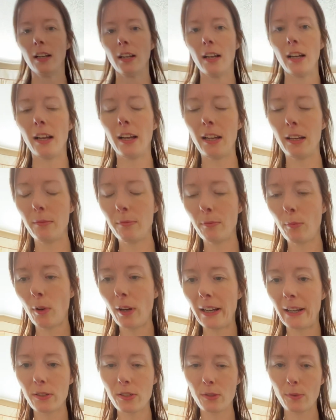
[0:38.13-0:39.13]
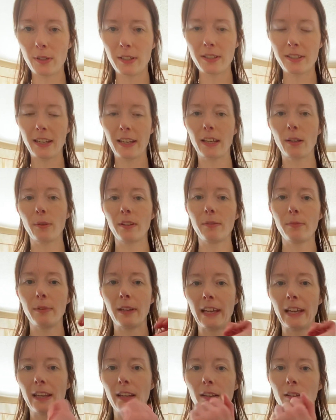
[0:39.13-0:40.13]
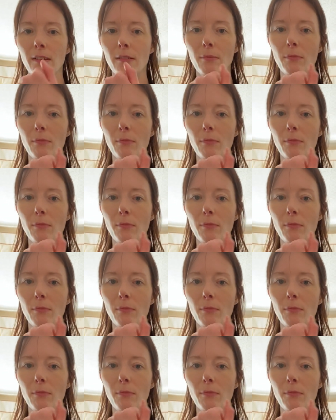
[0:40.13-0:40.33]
What else do I take with me?